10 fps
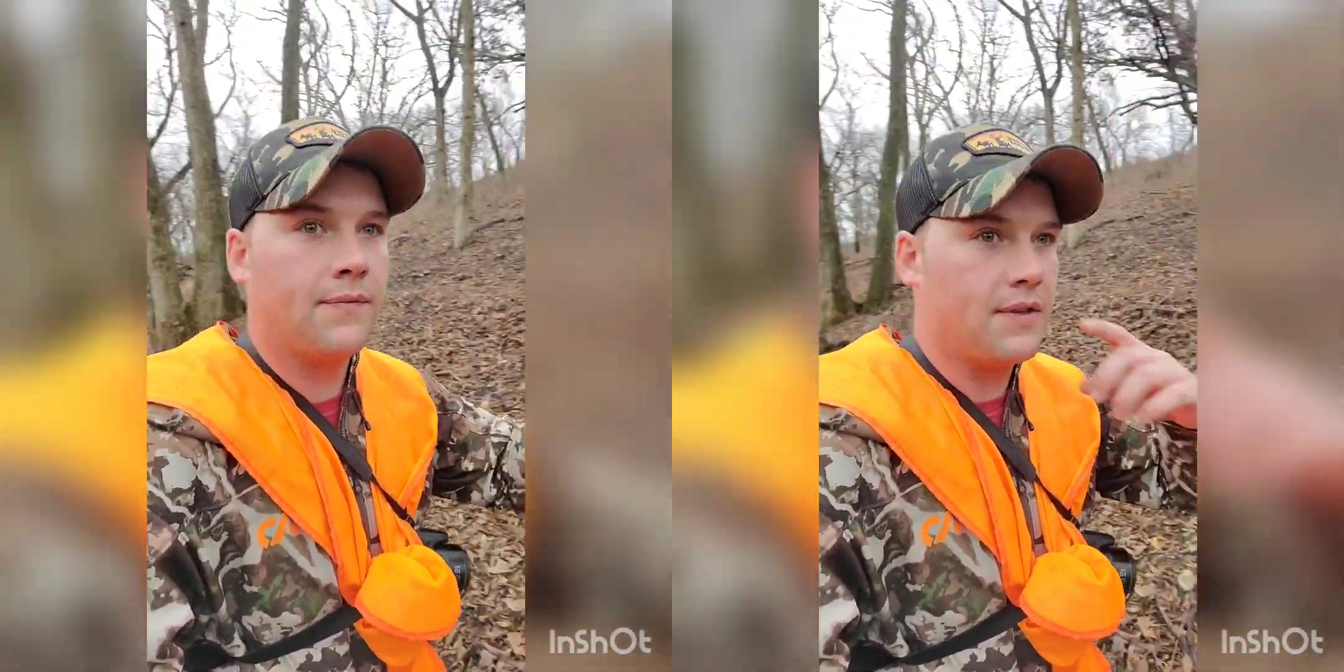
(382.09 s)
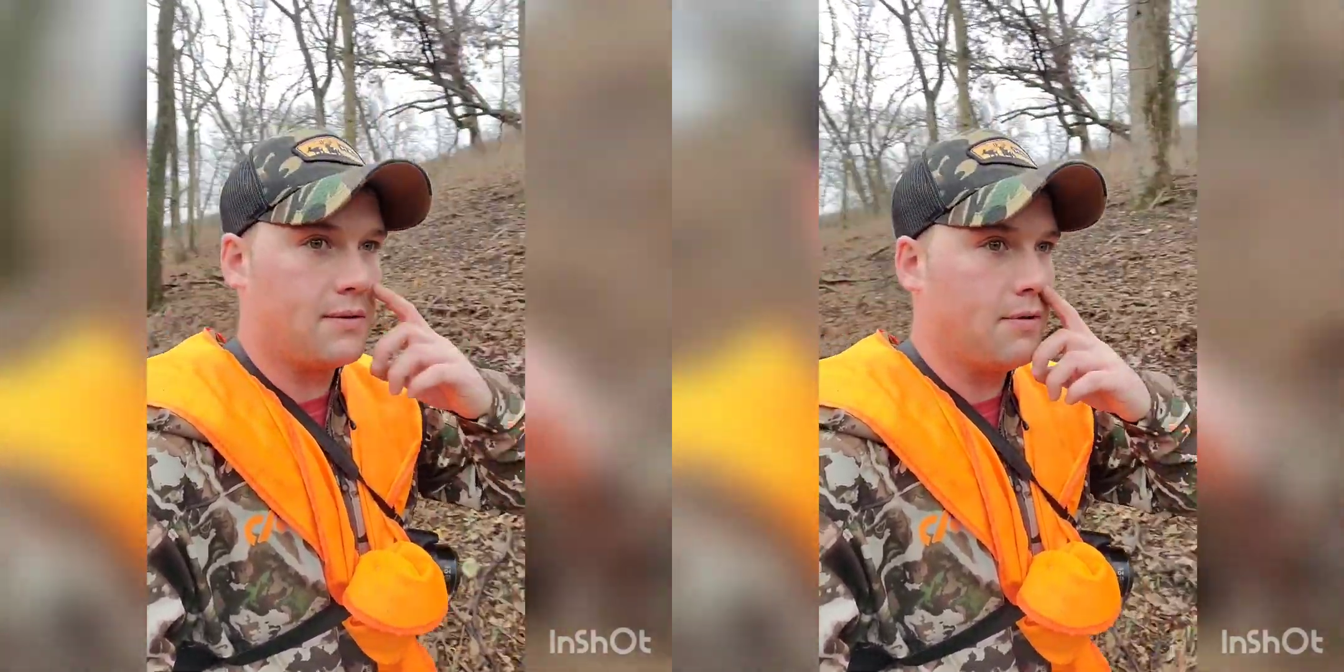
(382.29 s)

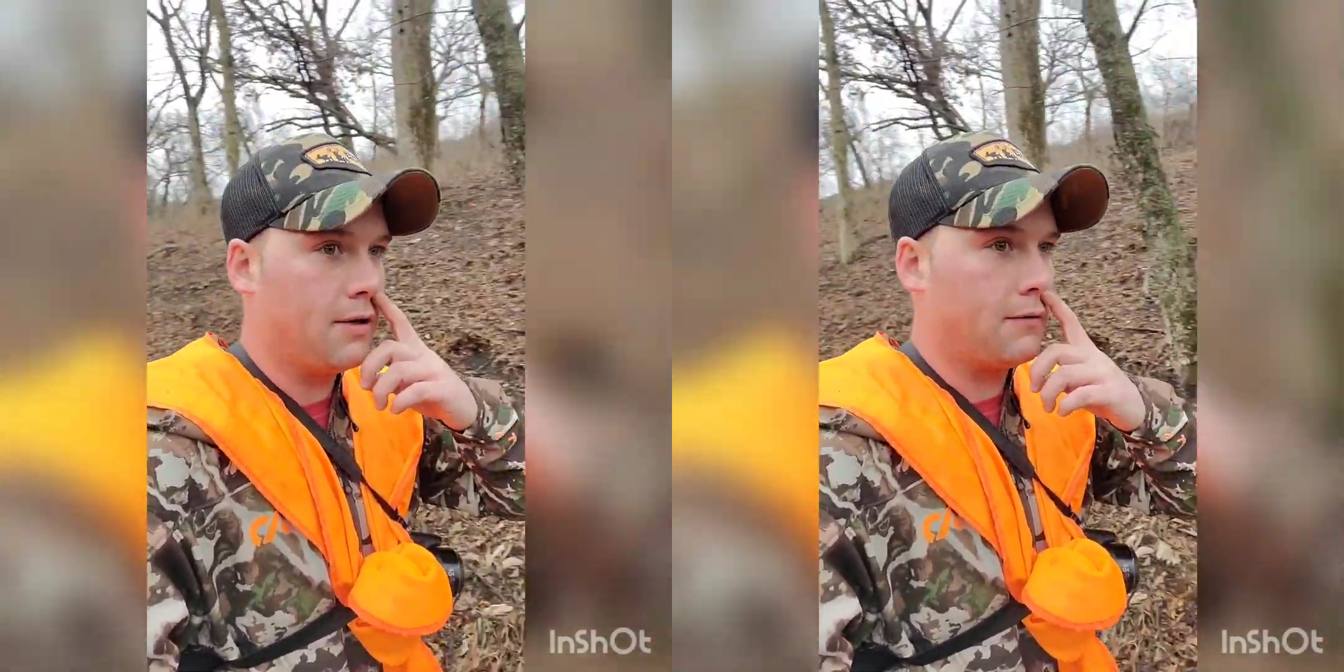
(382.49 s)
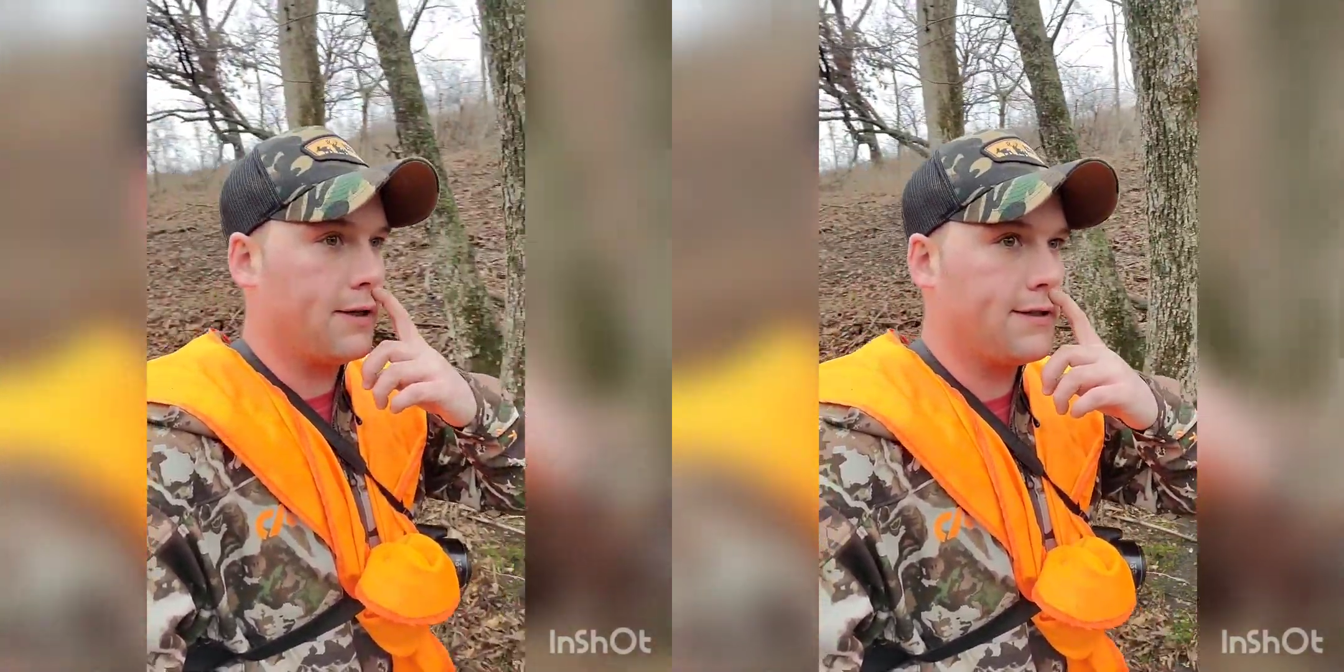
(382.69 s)
these
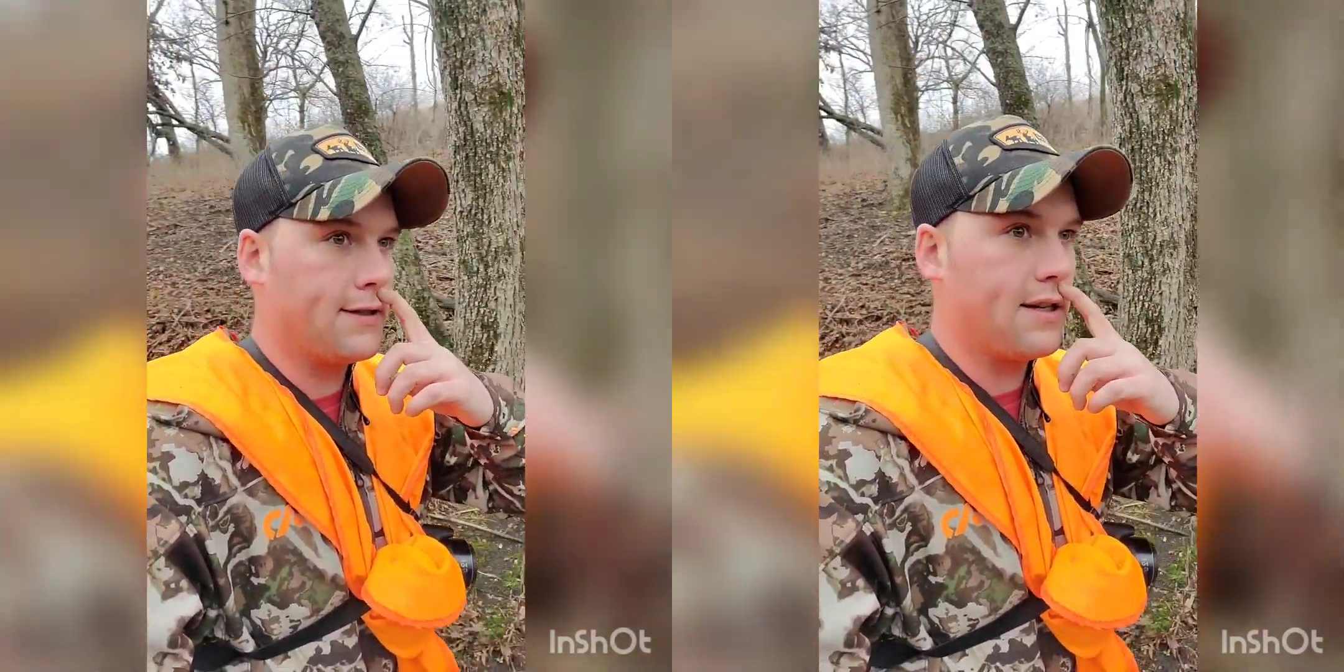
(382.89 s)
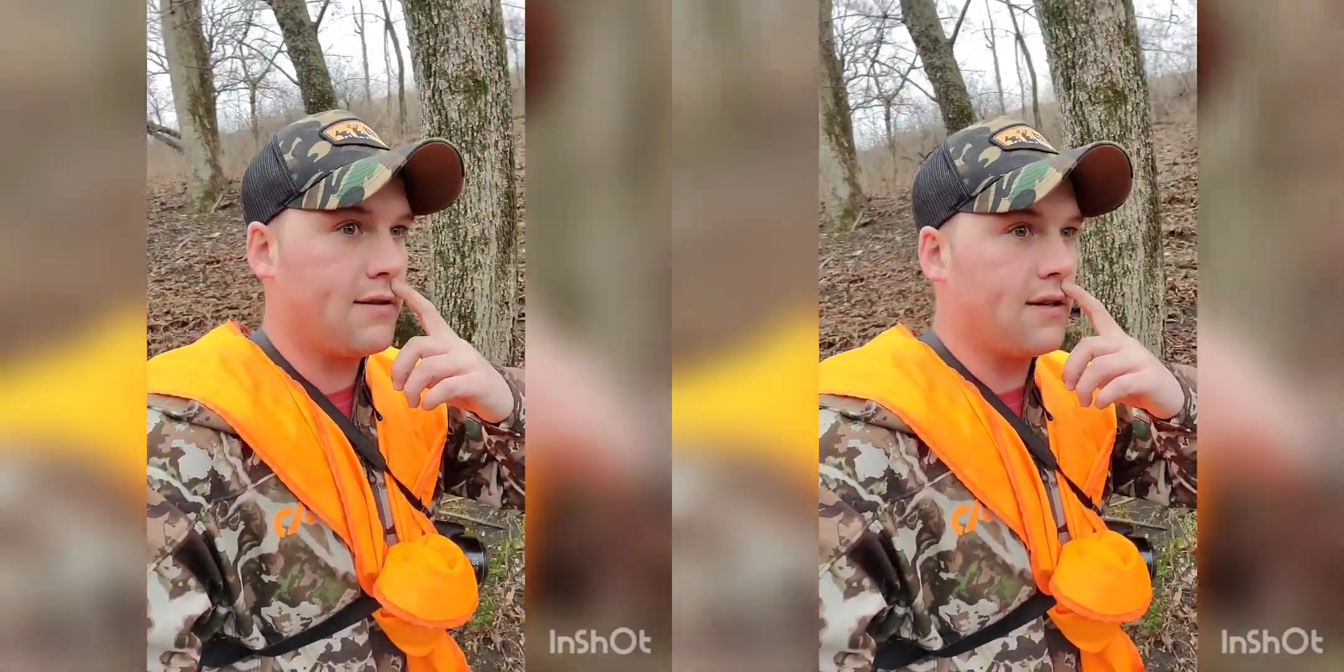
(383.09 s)
big ridges
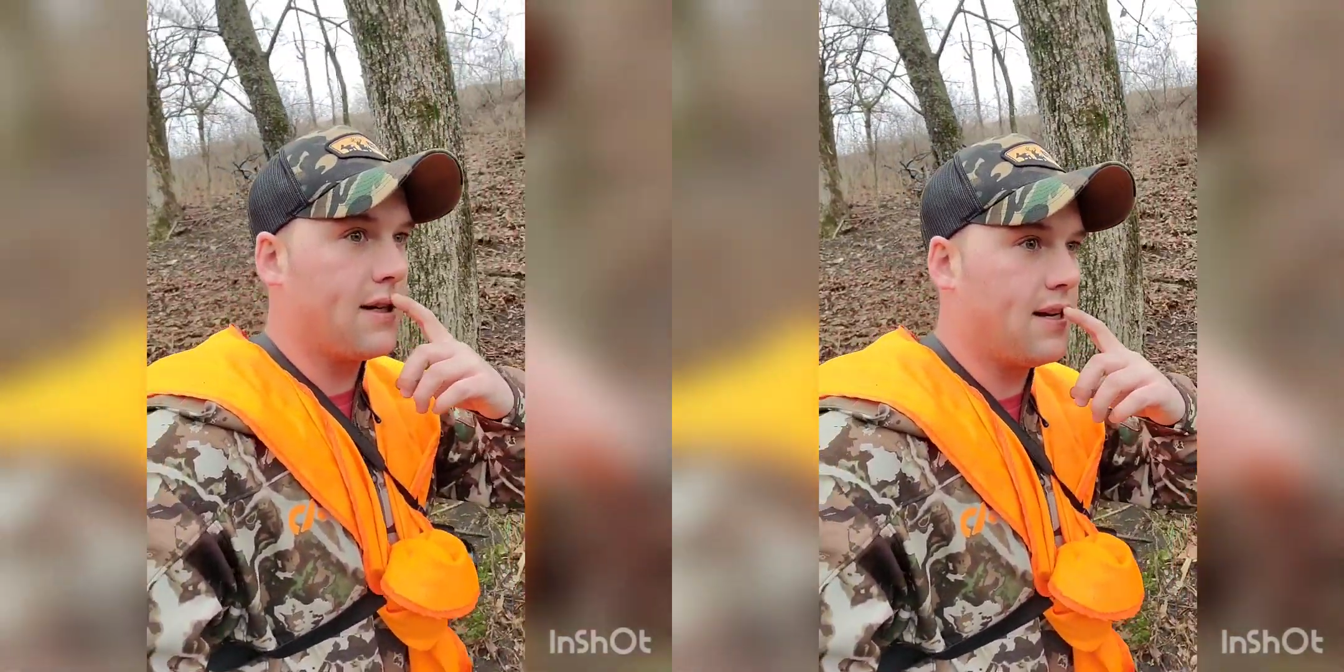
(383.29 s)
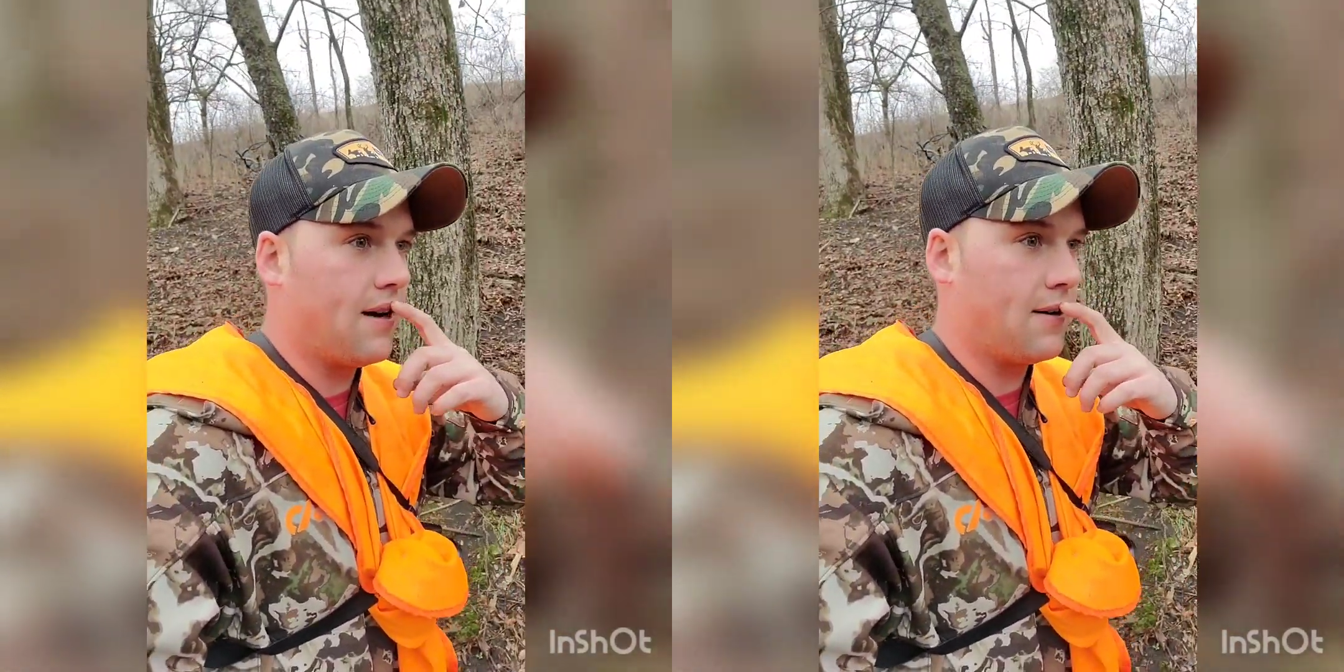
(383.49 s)
that you can get
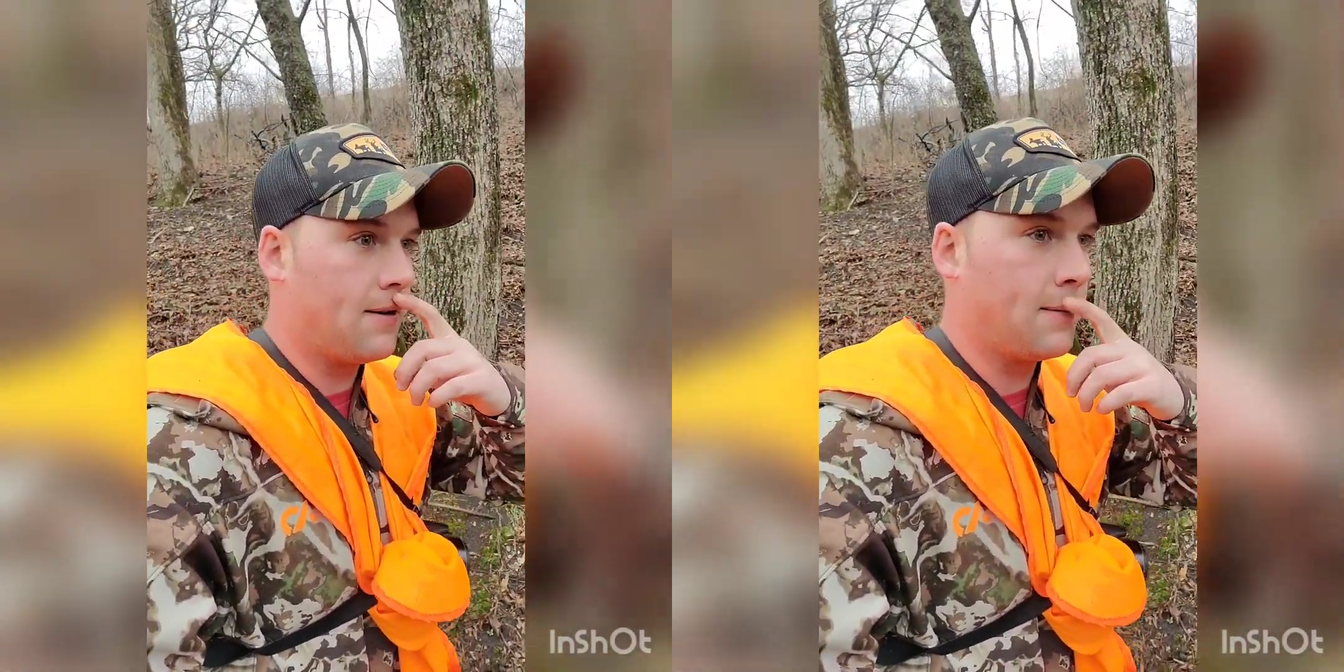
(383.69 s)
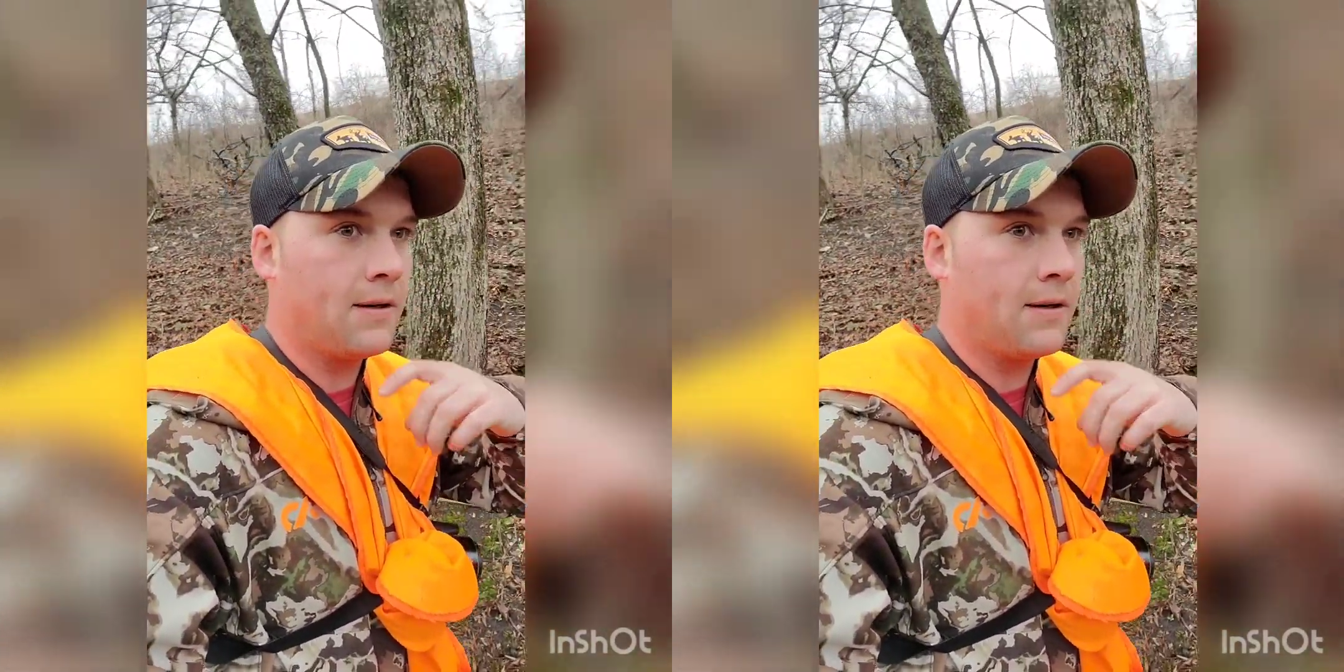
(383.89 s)
down in.